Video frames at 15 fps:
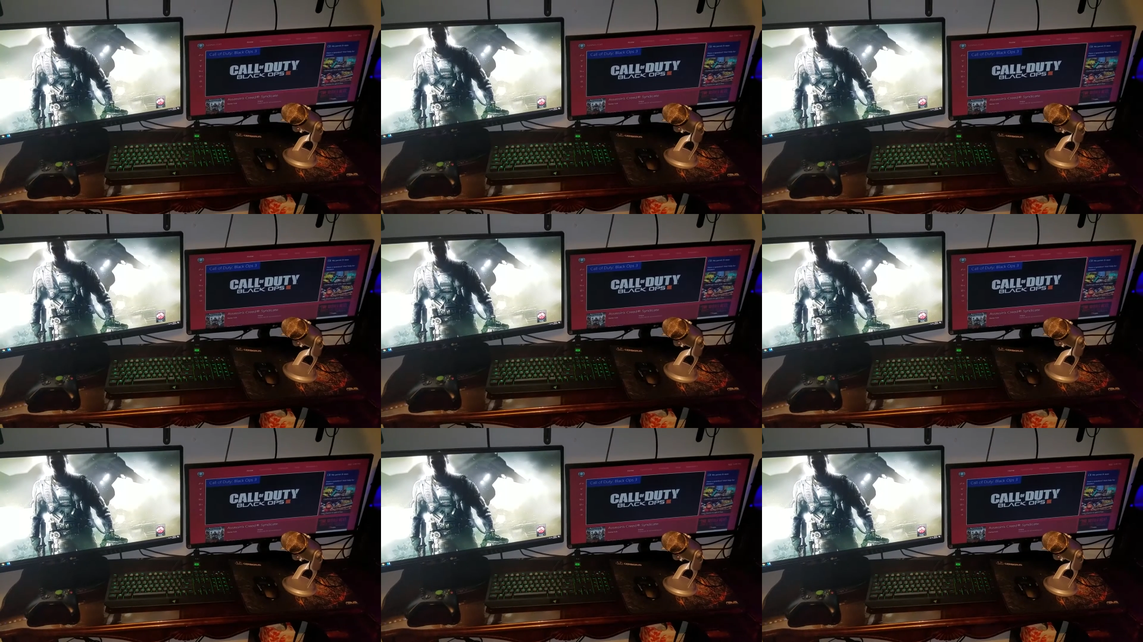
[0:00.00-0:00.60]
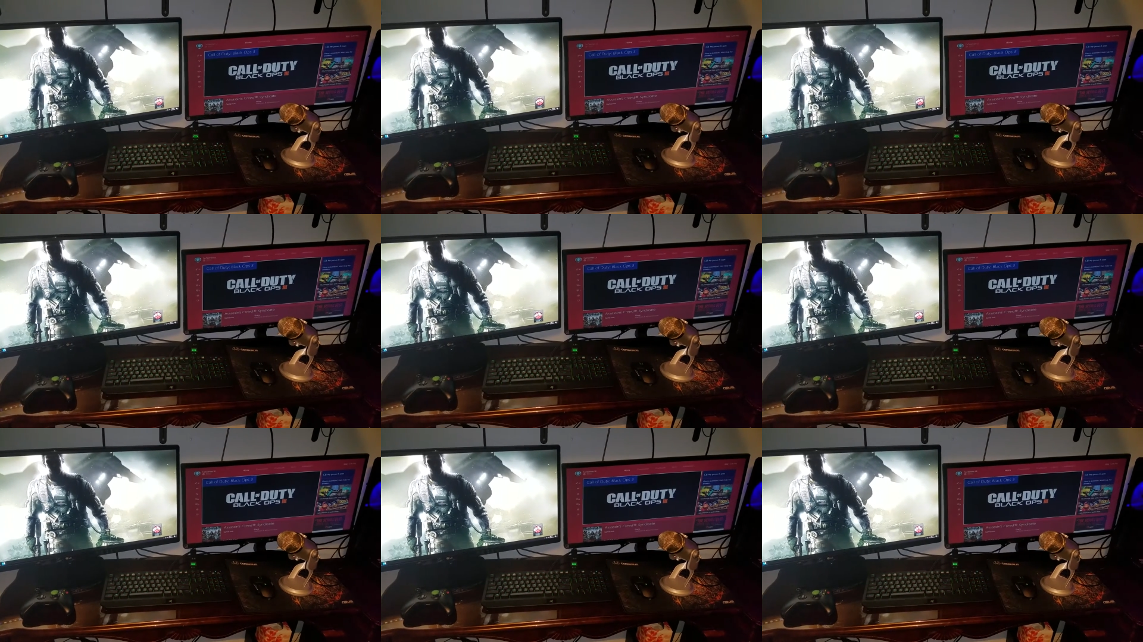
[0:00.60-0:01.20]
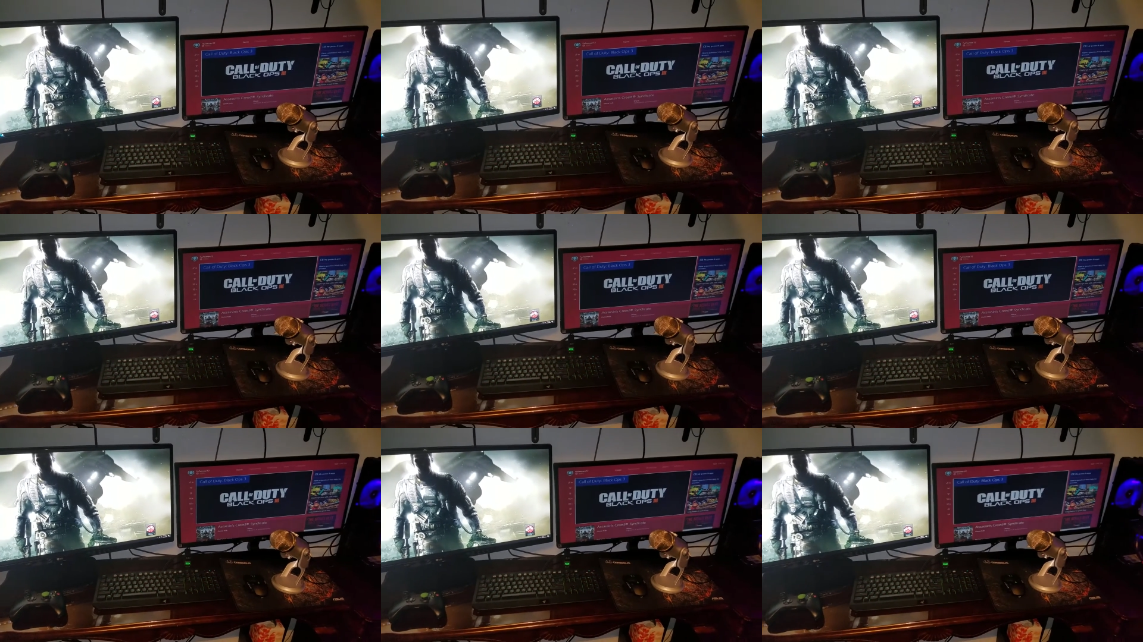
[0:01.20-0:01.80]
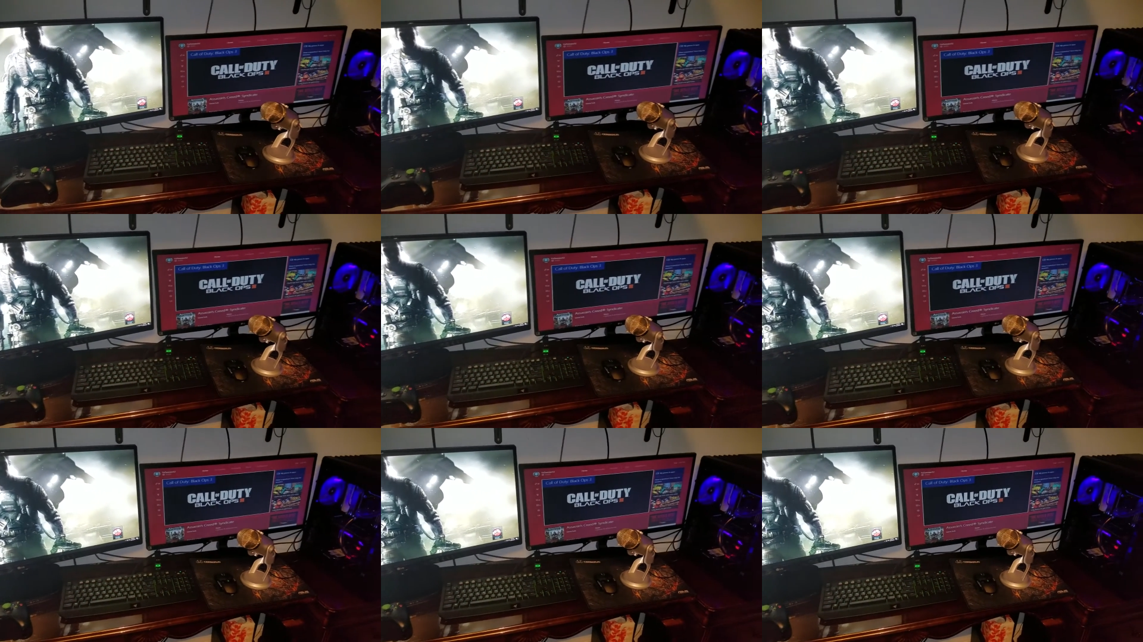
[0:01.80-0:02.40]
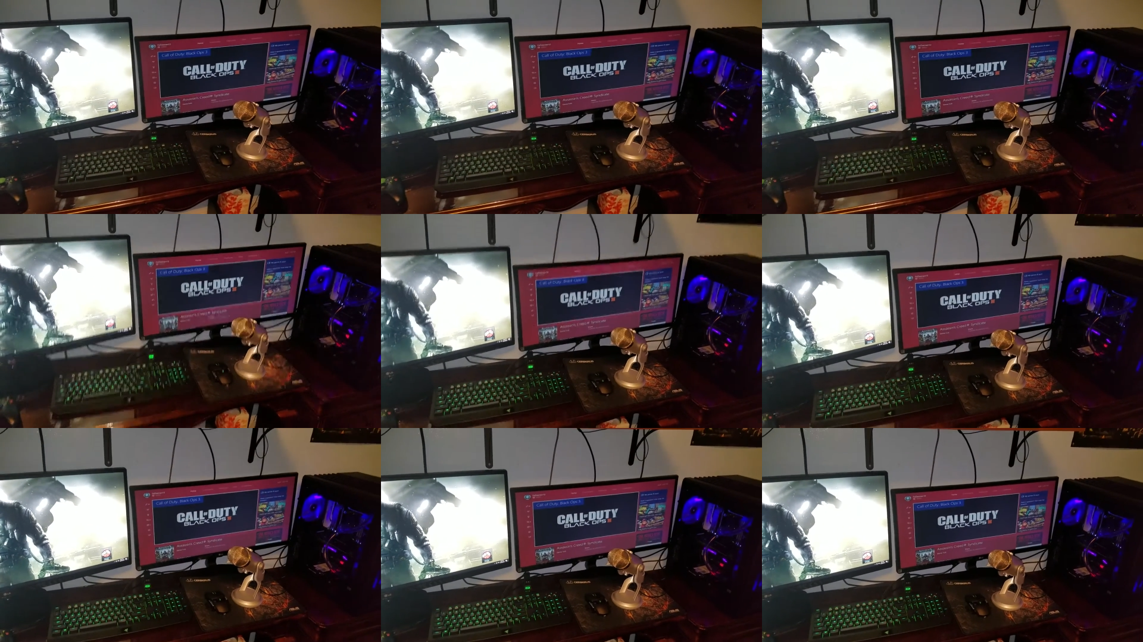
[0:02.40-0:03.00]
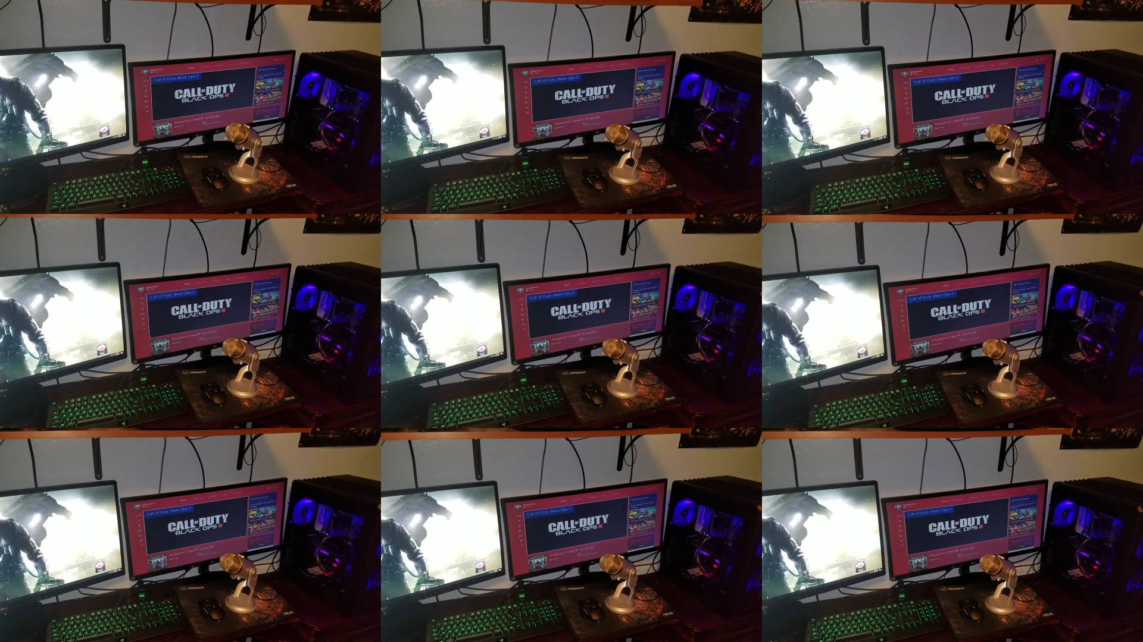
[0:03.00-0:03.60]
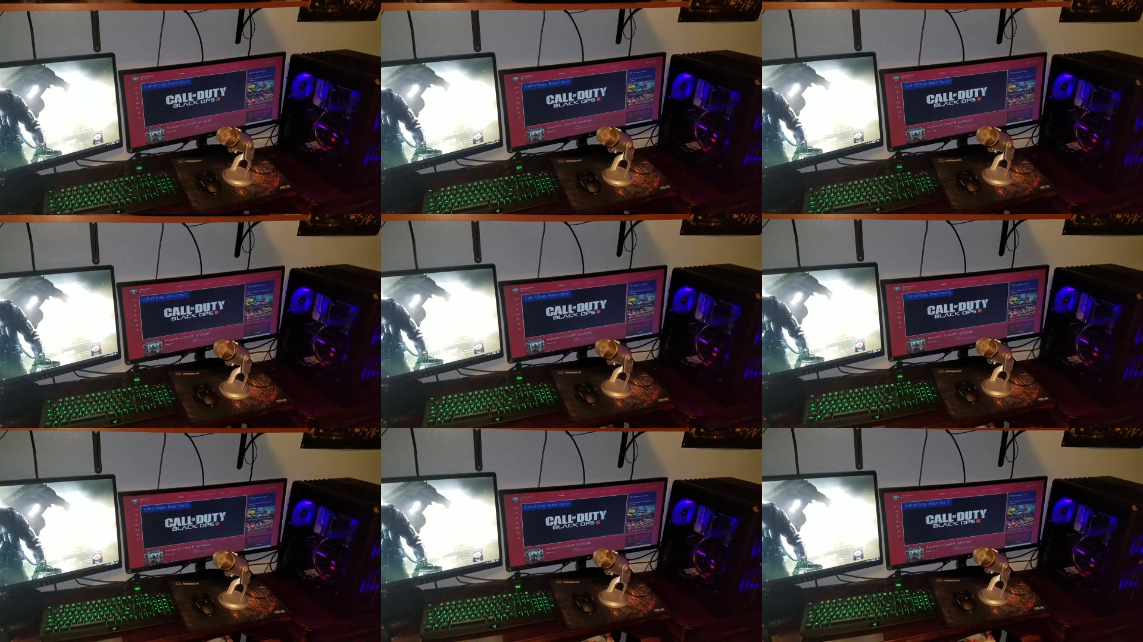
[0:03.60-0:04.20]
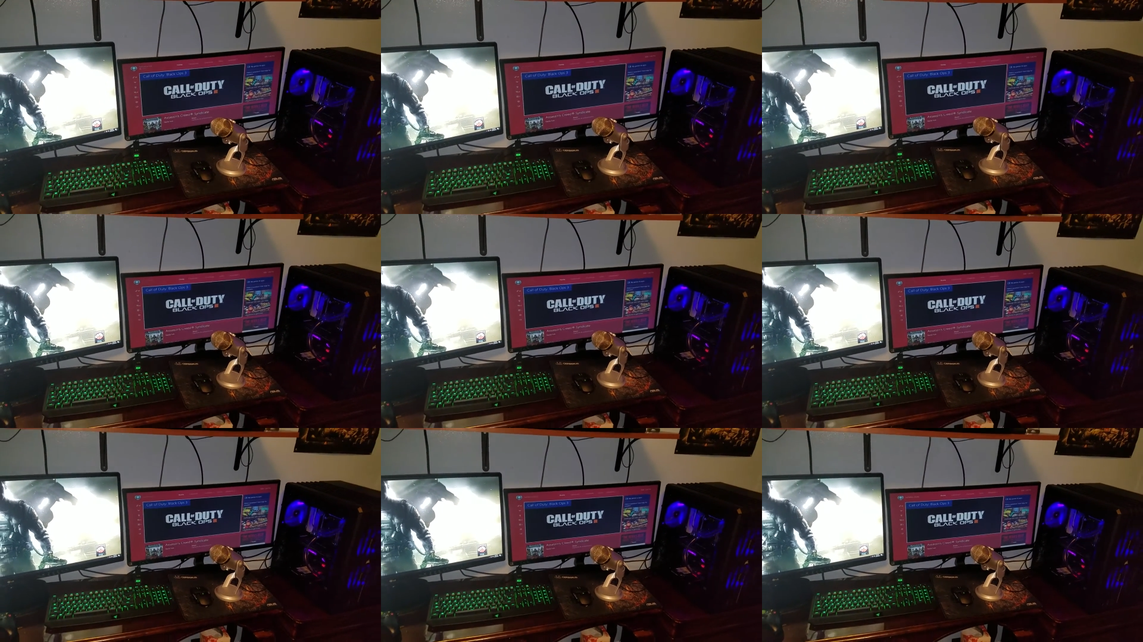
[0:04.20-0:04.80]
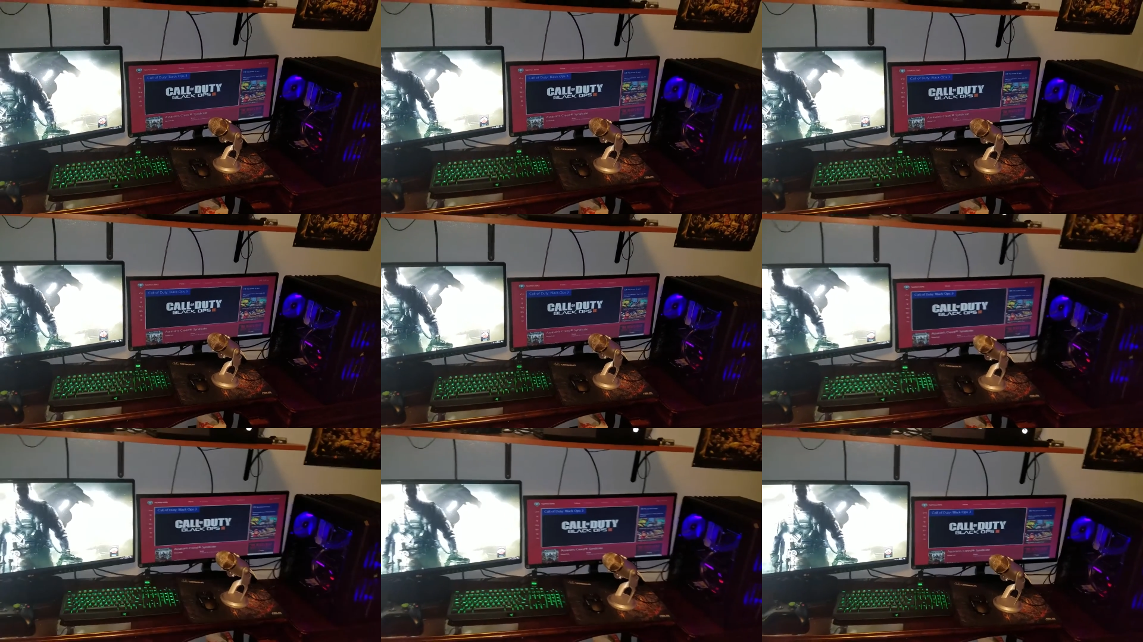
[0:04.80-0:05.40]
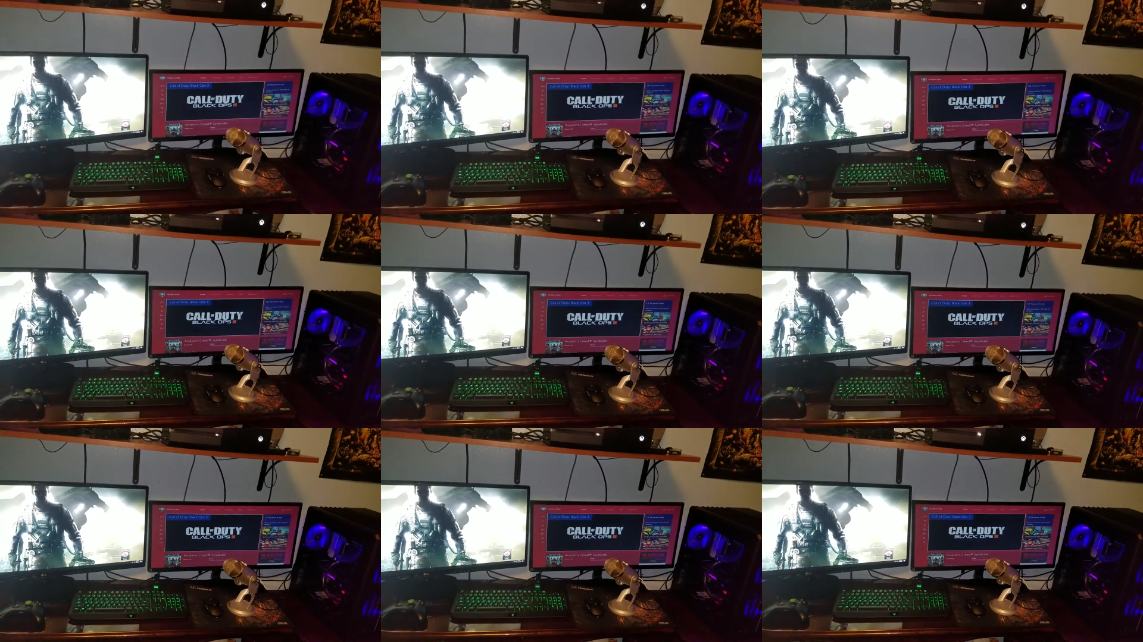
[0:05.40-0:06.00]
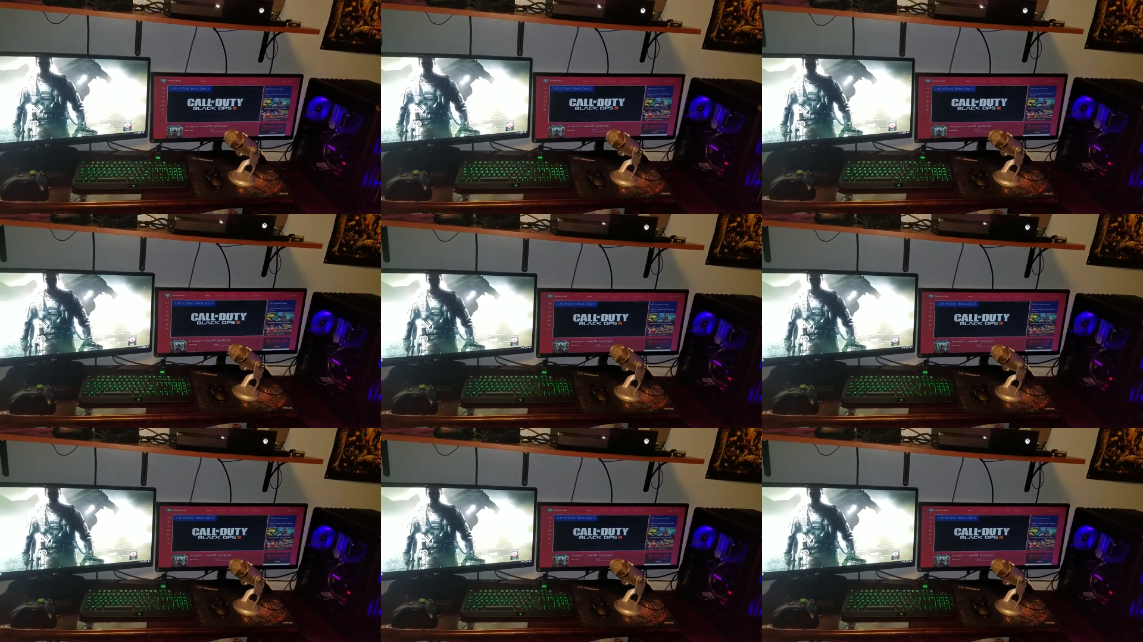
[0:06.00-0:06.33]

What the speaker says: Nobody's mouth can be seen.